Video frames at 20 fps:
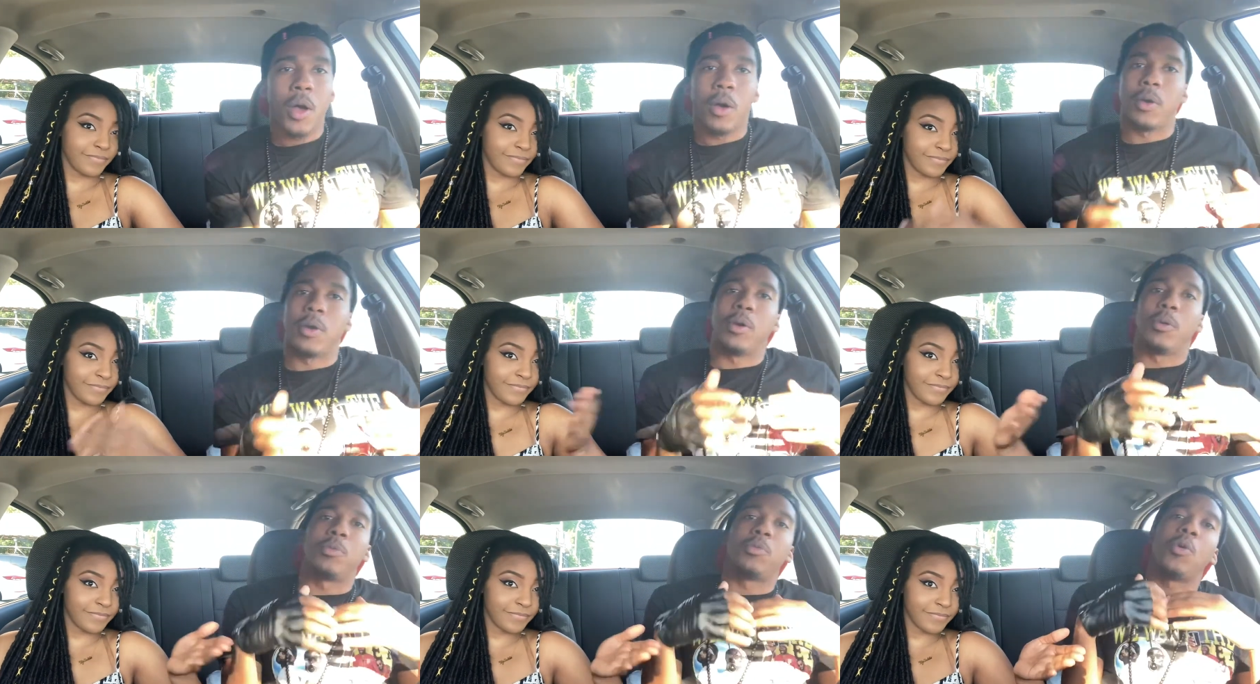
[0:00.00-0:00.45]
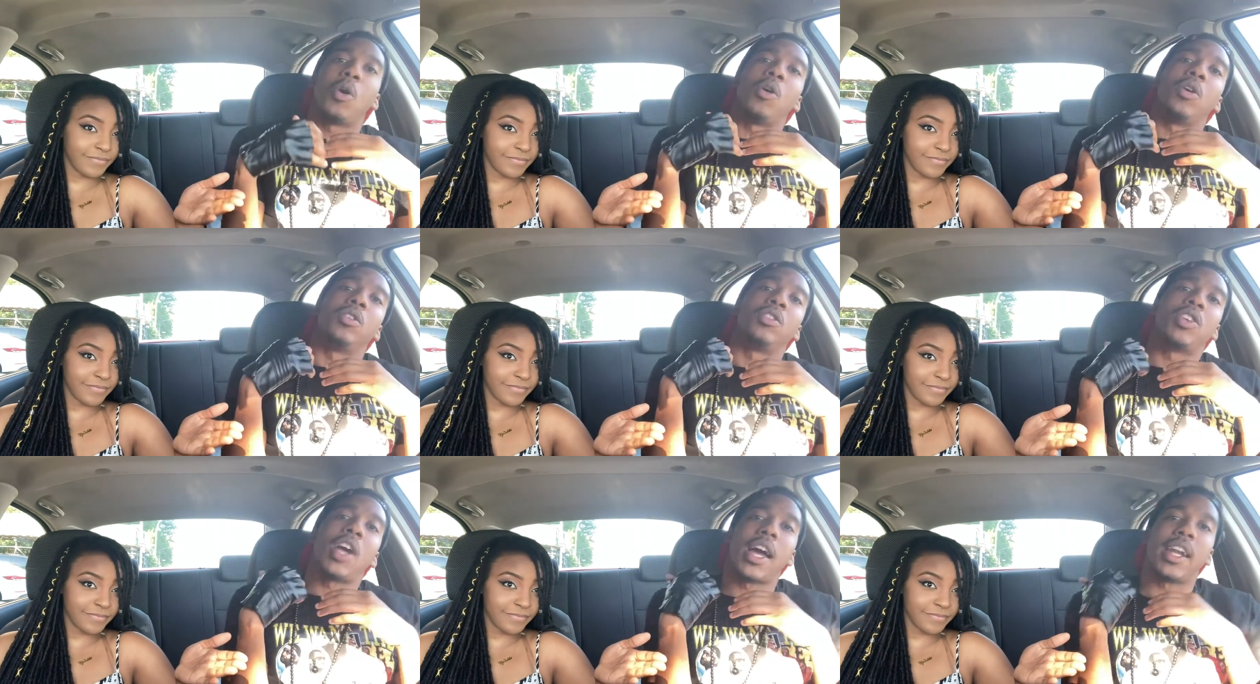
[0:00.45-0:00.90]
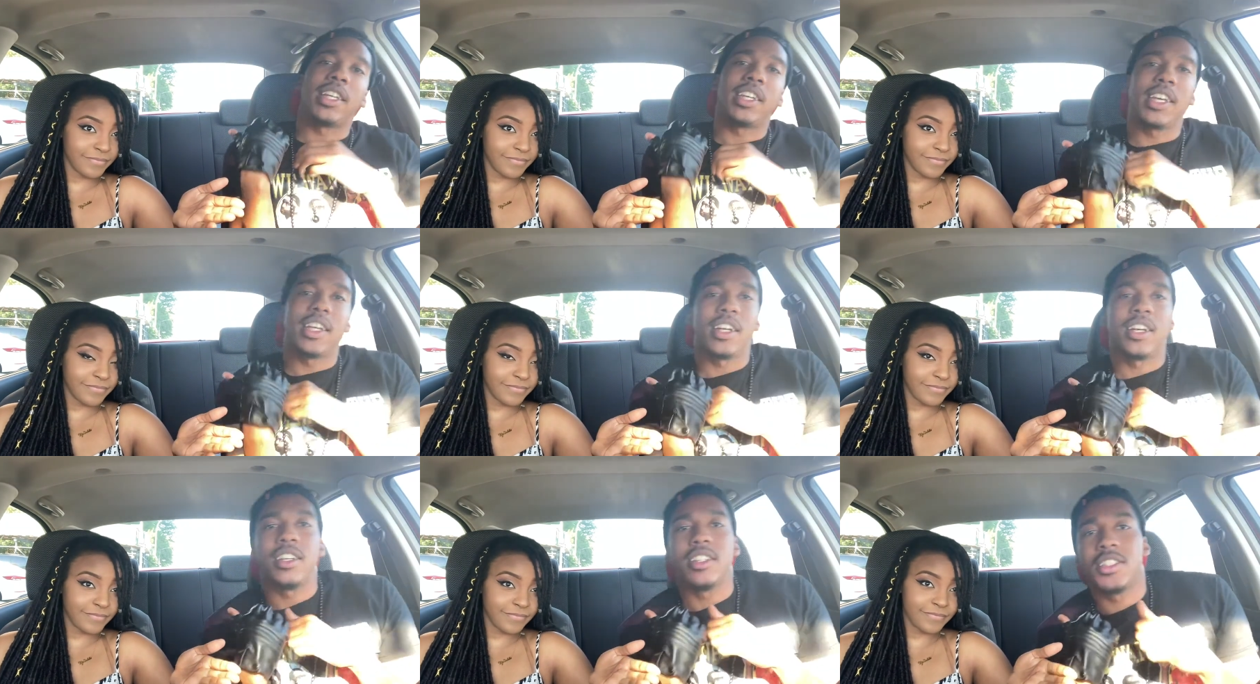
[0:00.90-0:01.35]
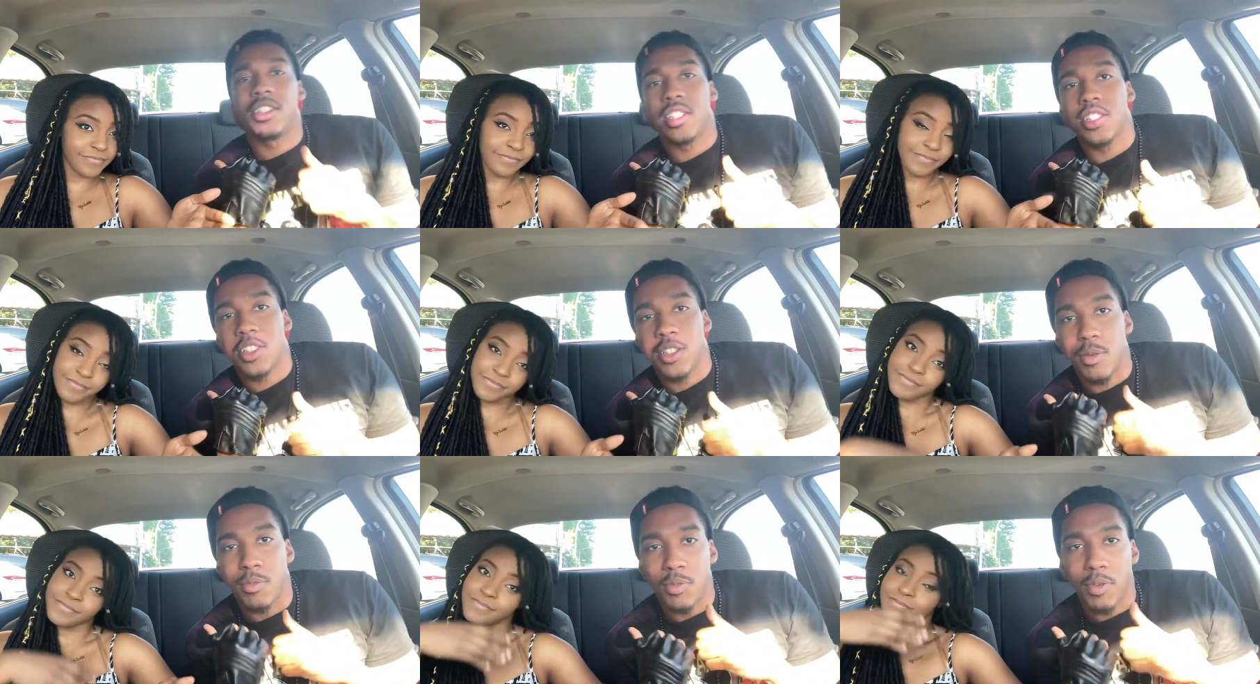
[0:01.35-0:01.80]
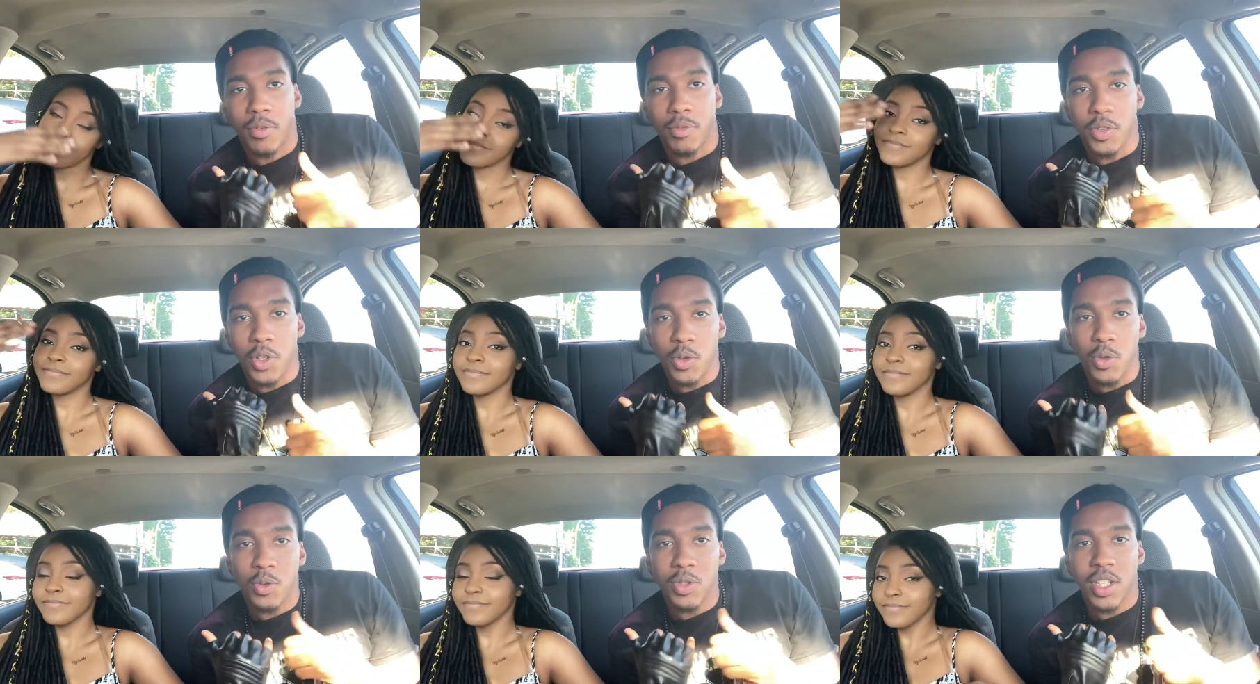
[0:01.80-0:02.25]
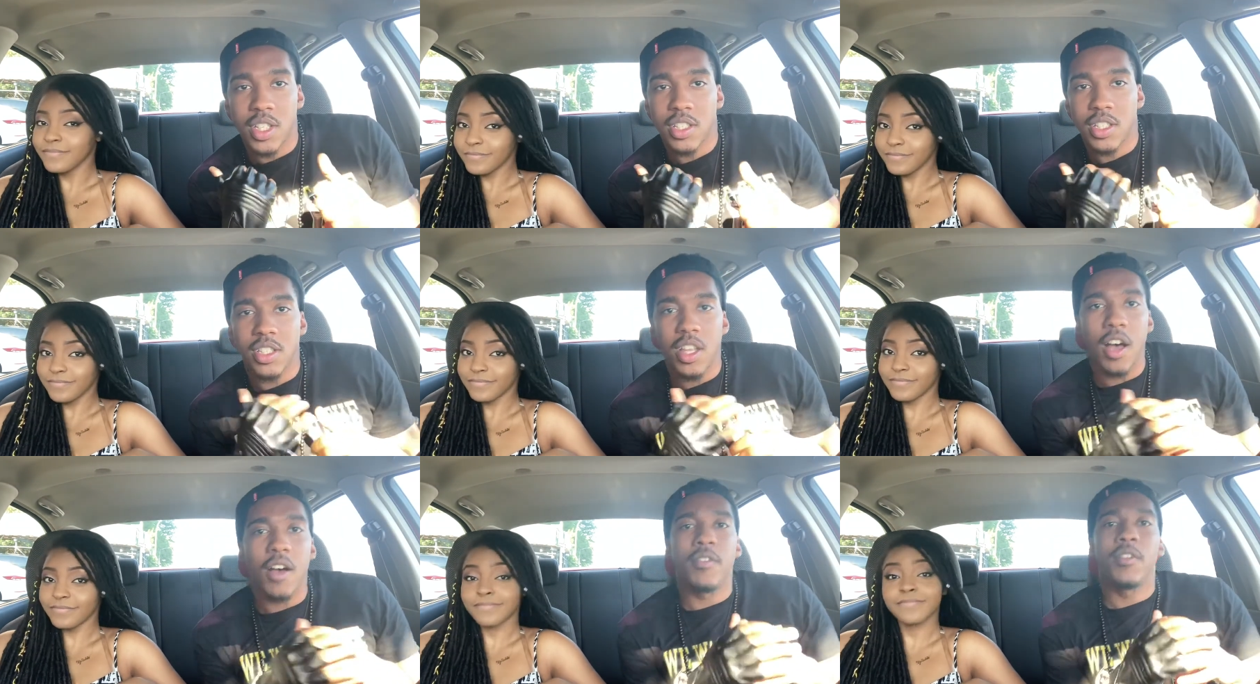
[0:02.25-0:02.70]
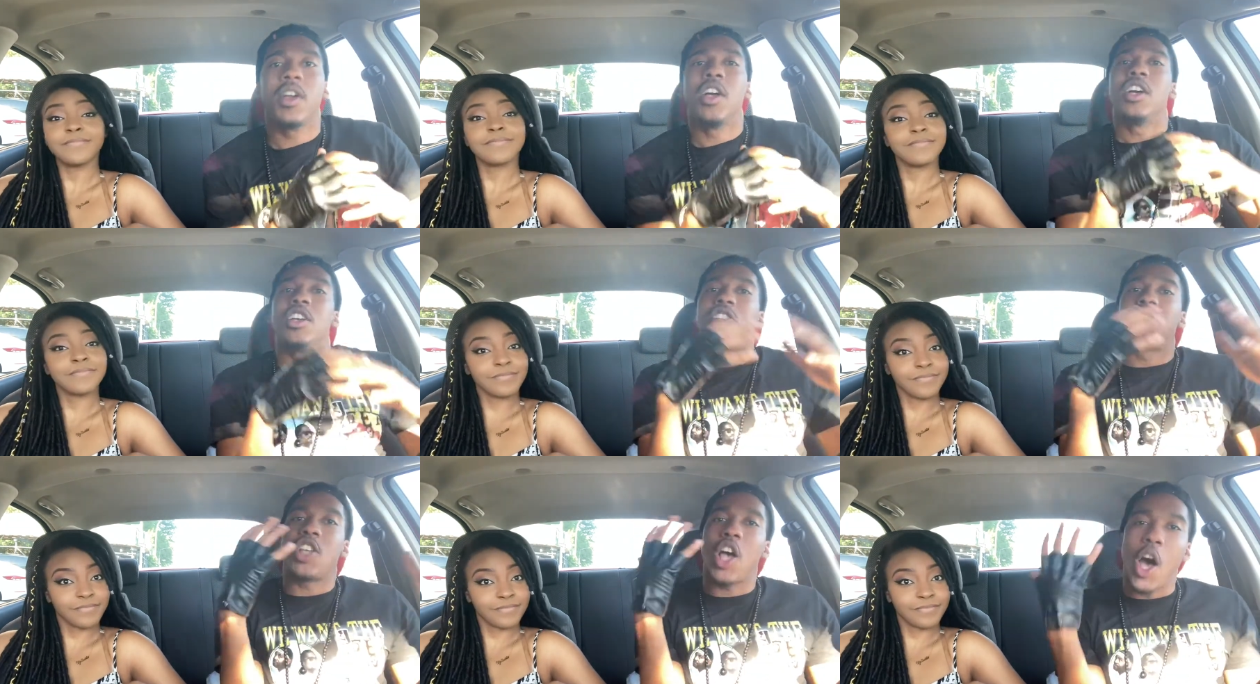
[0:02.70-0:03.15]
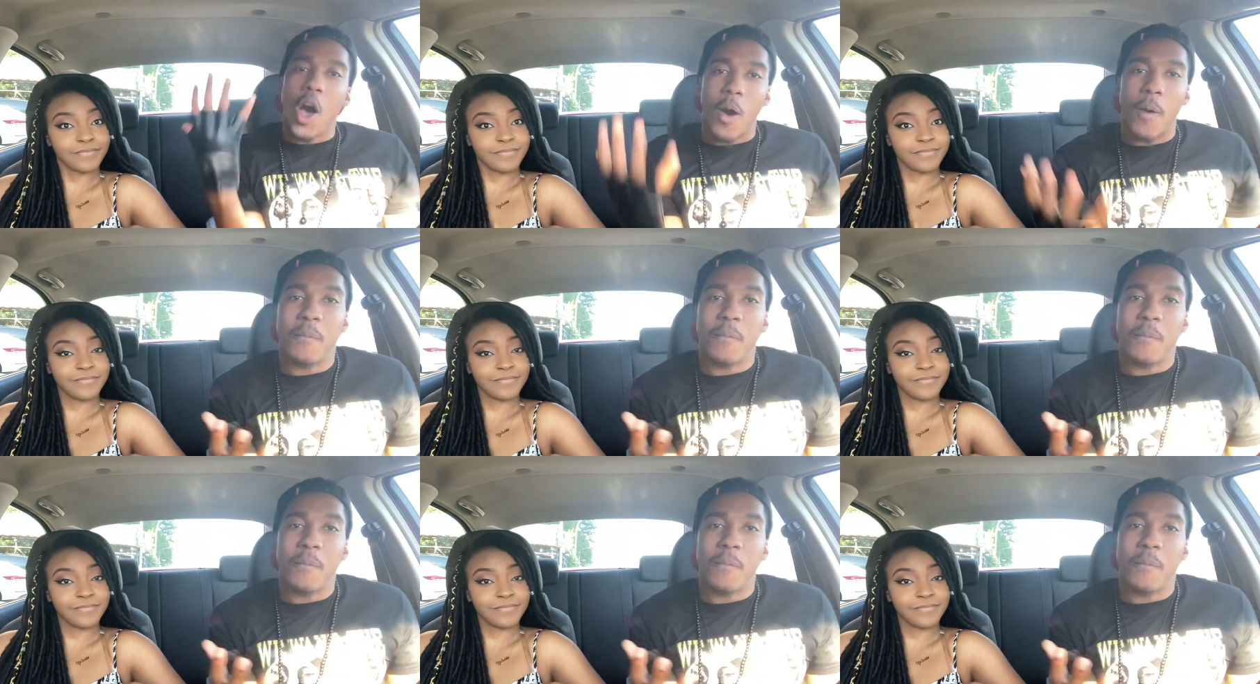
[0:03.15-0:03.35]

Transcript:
Speaker 1: We're gonna try to get her into some reviews and stuff. So